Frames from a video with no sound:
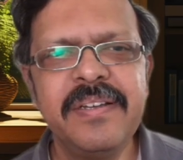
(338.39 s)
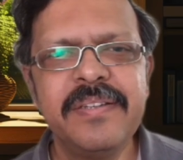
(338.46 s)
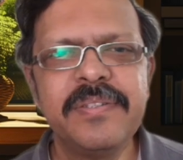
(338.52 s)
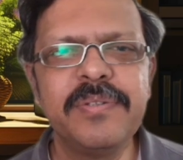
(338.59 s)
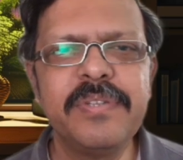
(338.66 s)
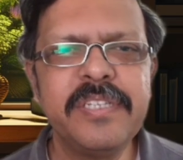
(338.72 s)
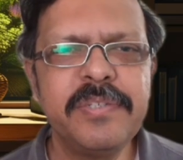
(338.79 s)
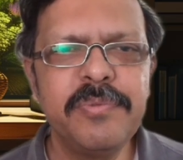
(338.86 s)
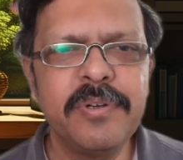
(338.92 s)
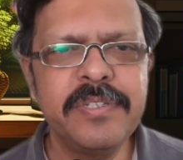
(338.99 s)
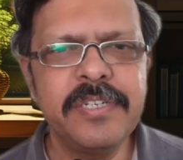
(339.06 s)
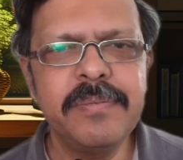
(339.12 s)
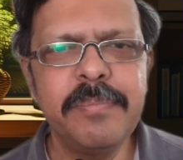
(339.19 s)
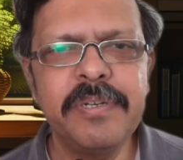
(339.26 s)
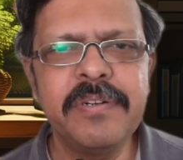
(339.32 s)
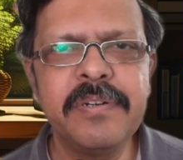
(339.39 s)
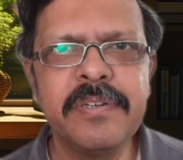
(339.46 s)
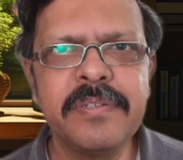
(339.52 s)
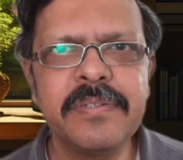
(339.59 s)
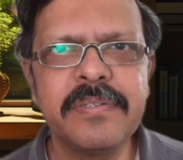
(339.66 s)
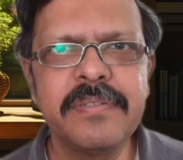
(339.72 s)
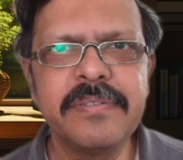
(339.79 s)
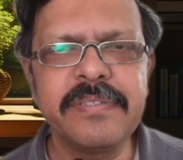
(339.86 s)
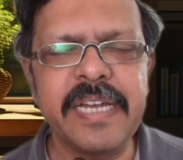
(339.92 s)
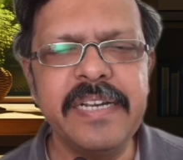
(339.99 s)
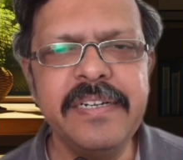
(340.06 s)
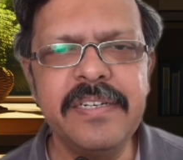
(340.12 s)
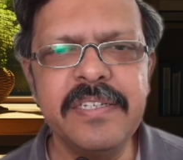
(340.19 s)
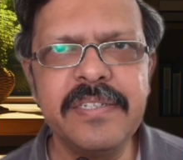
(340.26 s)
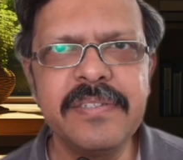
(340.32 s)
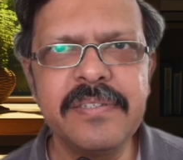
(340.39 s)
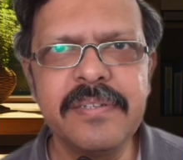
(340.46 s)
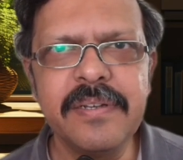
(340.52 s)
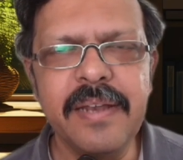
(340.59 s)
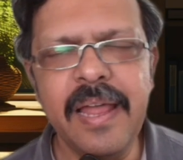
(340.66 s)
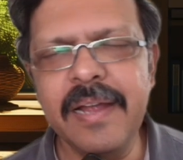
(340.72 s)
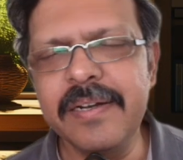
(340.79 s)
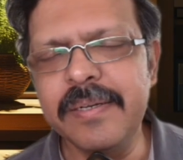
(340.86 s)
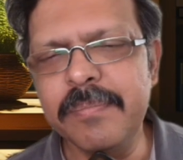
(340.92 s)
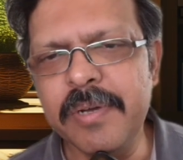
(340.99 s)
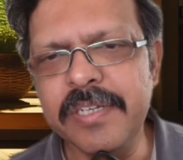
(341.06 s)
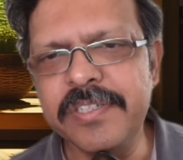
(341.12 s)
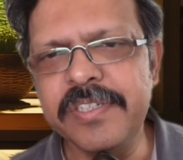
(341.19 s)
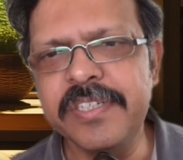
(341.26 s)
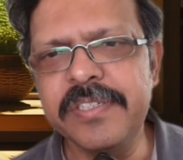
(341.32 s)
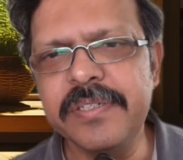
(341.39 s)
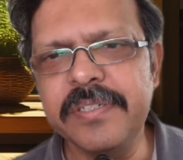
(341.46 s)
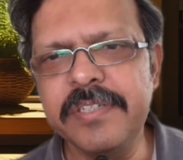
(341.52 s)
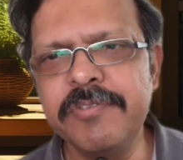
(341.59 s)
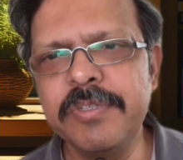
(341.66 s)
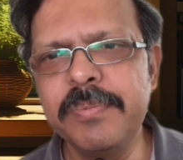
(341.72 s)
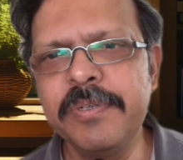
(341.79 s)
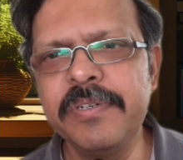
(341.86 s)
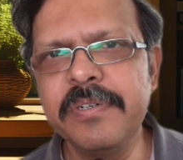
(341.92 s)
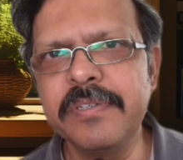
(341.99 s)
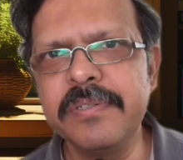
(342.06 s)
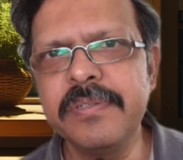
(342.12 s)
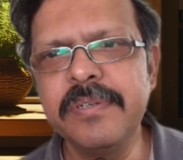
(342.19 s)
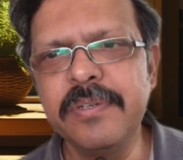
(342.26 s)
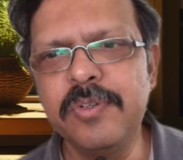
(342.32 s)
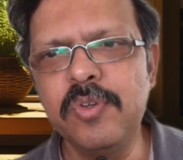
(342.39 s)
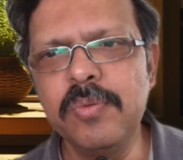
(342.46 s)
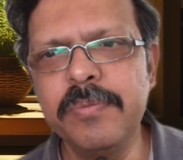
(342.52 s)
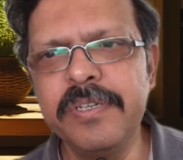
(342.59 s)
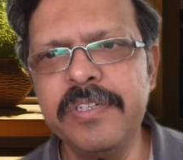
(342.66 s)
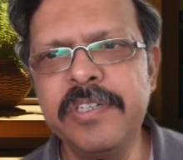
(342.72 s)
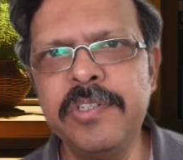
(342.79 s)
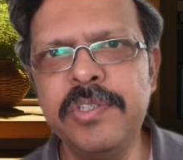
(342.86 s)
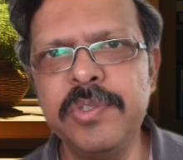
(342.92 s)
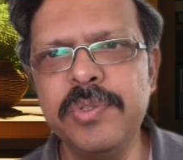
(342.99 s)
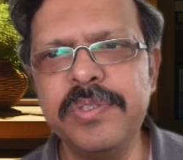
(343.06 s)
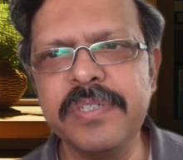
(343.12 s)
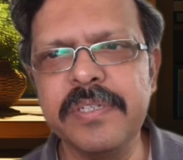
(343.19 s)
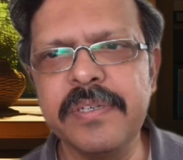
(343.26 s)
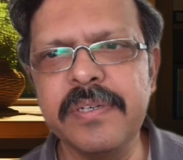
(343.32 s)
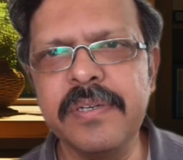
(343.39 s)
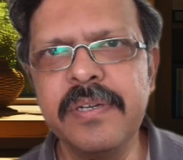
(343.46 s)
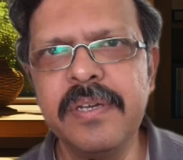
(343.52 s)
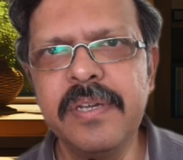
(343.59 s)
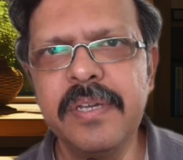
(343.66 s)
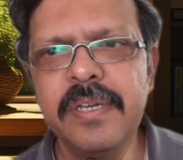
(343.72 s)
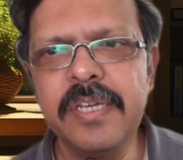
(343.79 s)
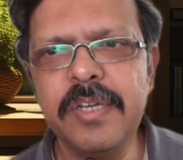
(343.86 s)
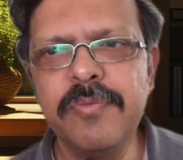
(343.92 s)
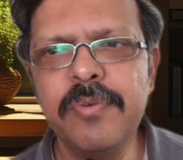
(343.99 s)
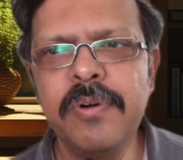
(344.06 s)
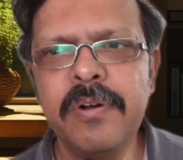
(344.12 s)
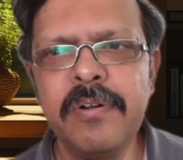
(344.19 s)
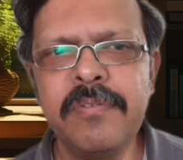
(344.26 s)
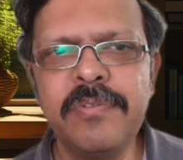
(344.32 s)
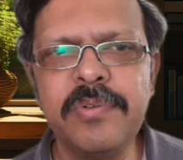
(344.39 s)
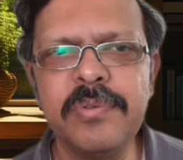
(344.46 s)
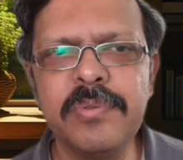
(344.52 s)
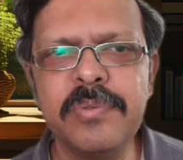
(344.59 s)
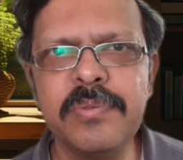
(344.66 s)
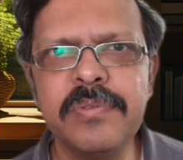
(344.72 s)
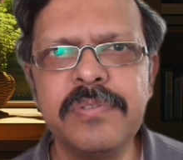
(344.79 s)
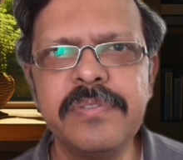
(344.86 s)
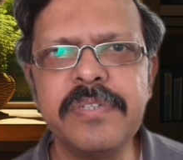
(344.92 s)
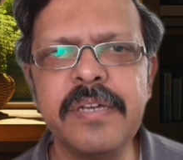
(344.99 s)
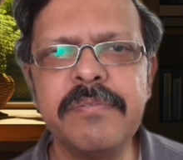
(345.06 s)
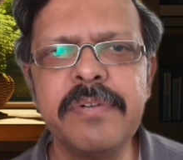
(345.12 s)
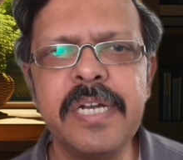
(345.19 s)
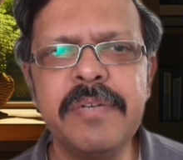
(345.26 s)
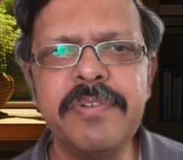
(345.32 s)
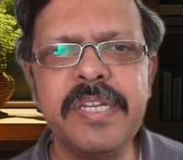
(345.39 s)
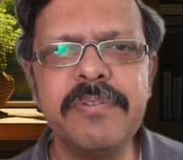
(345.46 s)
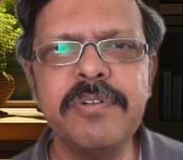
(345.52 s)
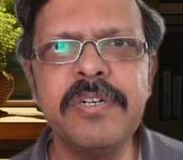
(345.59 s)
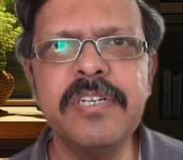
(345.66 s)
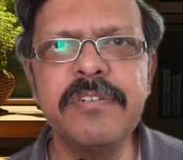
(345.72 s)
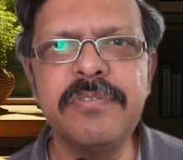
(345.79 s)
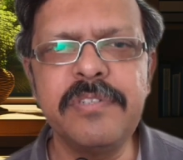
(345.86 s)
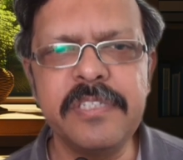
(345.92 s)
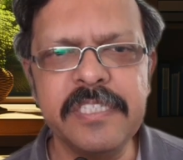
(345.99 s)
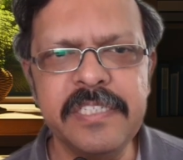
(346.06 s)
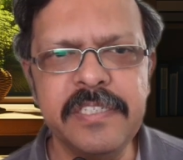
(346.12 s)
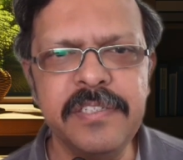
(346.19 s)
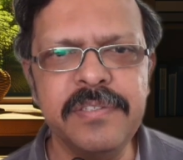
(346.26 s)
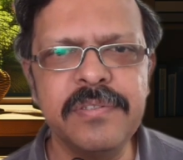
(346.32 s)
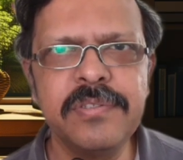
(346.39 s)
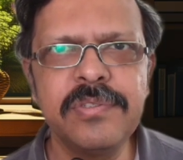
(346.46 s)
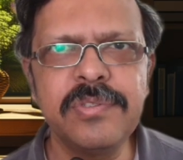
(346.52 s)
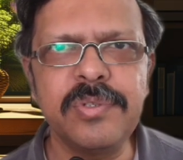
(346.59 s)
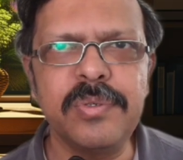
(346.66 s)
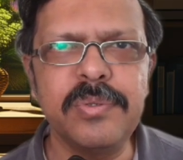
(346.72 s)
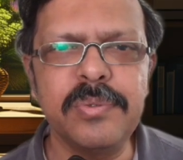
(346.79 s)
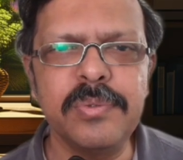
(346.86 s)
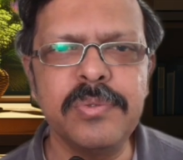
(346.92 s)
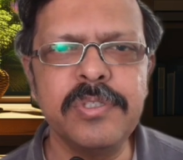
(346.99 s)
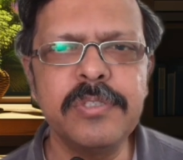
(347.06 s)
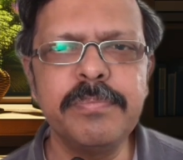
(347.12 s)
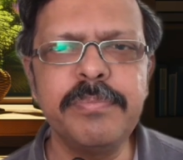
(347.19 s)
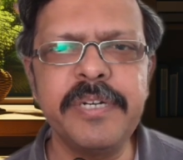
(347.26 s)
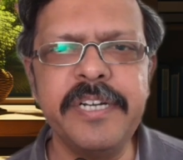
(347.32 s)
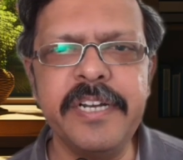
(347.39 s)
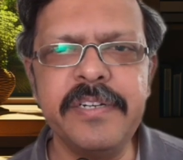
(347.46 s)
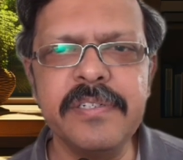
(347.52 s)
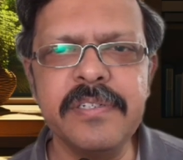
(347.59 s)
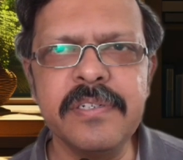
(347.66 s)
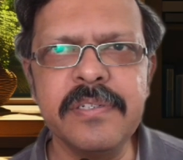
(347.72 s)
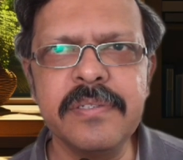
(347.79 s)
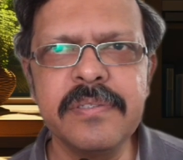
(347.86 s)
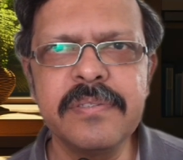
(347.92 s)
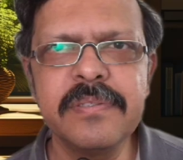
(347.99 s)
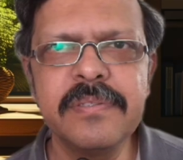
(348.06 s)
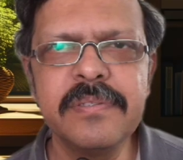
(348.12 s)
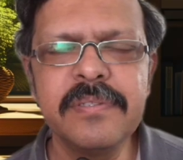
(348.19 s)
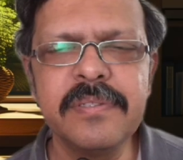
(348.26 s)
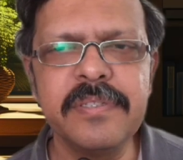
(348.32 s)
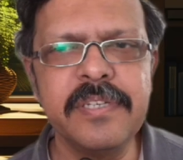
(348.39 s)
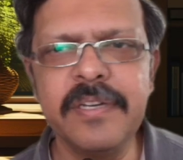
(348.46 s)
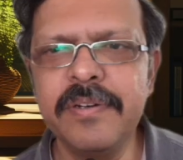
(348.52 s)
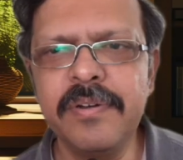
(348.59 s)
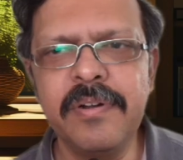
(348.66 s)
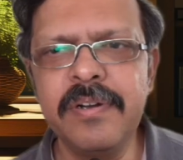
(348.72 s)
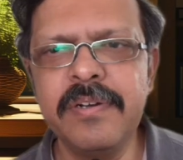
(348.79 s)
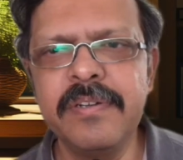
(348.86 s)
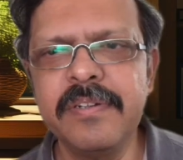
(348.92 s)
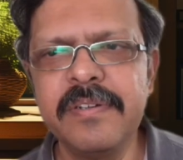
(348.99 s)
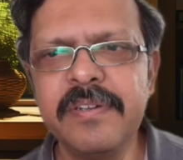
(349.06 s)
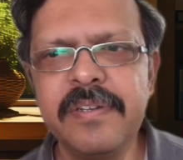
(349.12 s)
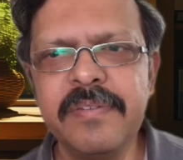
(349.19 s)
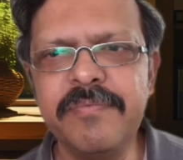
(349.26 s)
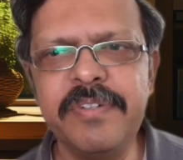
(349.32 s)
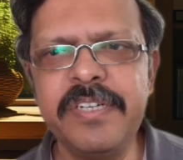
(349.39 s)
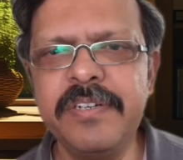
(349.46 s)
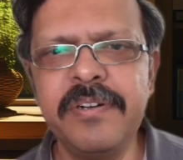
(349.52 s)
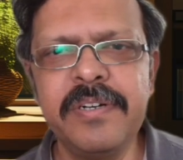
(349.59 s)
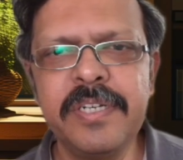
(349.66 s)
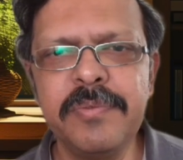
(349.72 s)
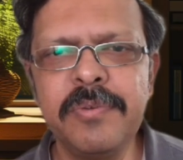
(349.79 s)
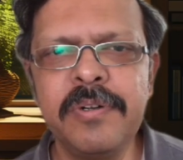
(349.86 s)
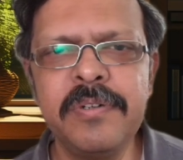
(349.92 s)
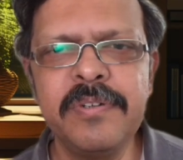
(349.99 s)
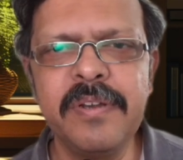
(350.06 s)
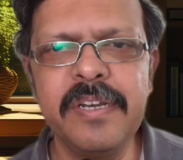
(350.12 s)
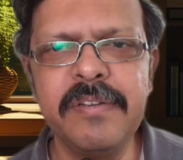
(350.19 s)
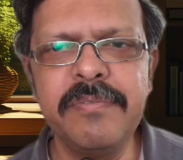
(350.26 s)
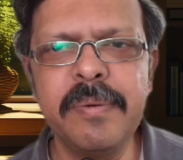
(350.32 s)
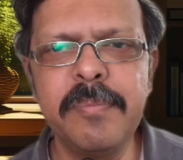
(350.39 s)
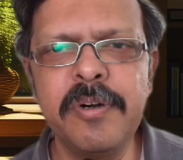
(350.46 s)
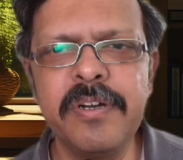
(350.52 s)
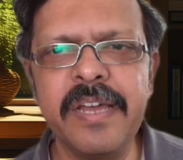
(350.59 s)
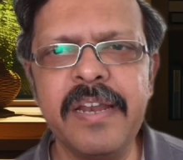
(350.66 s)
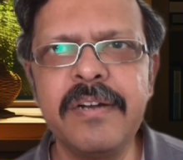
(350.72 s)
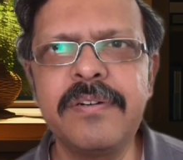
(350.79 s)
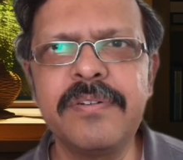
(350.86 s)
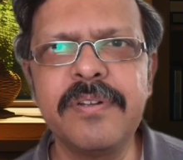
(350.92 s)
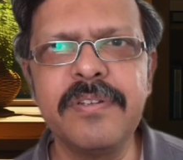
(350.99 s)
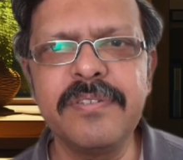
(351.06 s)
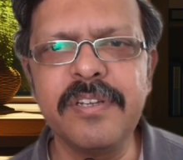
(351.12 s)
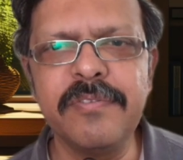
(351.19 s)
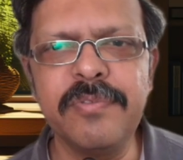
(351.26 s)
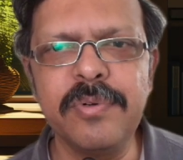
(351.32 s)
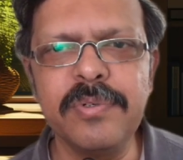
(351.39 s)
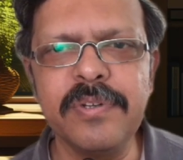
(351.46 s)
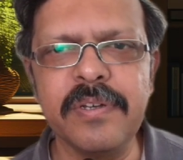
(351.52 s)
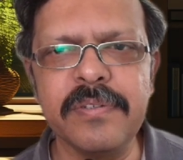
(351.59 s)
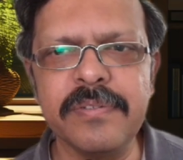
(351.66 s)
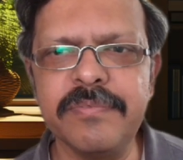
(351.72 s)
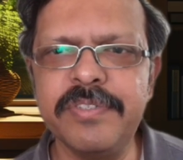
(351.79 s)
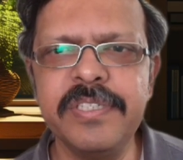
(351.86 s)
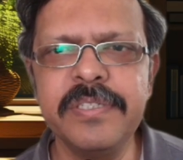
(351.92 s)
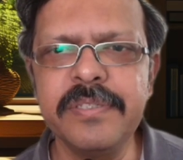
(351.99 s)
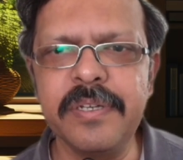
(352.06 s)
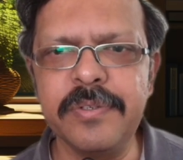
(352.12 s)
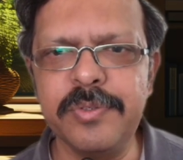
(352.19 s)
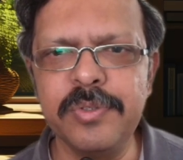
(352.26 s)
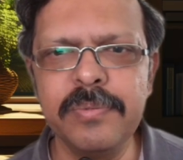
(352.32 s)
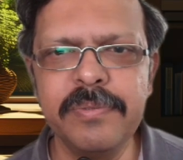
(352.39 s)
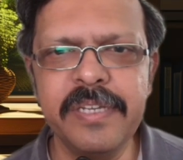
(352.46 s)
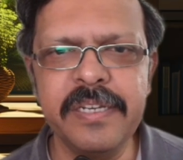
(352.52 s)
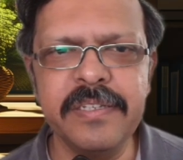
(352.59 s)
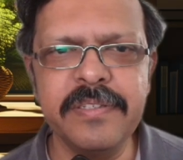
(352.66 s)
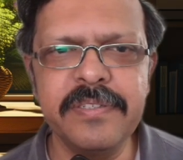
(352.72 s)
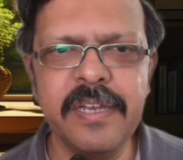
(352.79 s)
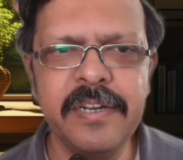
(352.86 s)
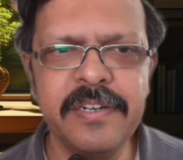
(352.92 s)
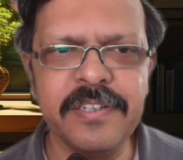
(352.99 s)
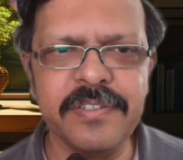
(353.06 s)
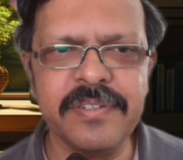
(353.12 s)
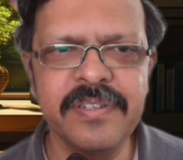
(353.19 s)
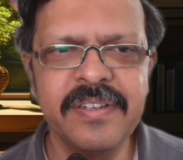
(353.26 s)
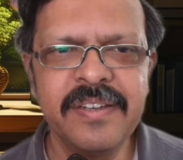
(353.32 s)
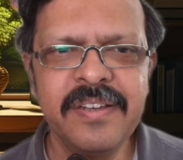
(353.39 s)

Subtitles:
So this wasn't because scientists lacked imagination. It was because human intuition evolved to survive in a world of trees, stones, predators. We did not evolve to live among electrons and photons. We just assumed they're inside us.